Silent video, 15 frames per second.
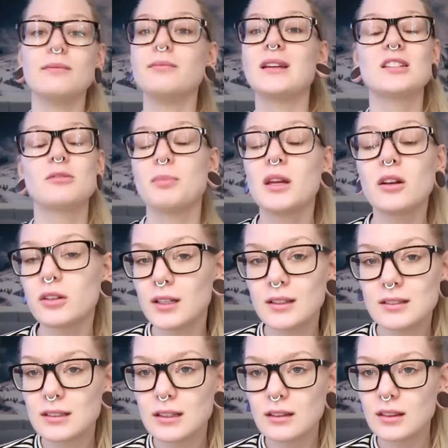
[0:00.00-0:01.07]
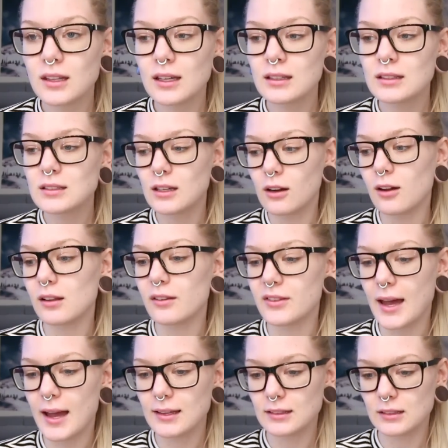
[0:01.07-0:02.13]
experiencing things and all of
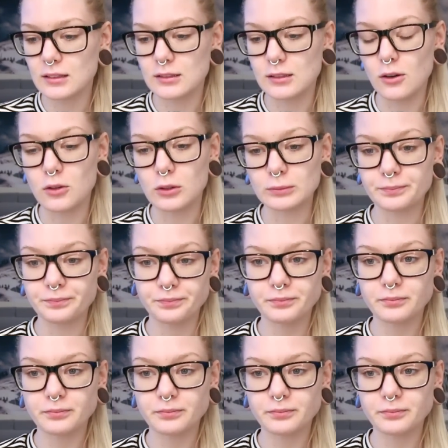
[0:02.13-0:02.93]
that. So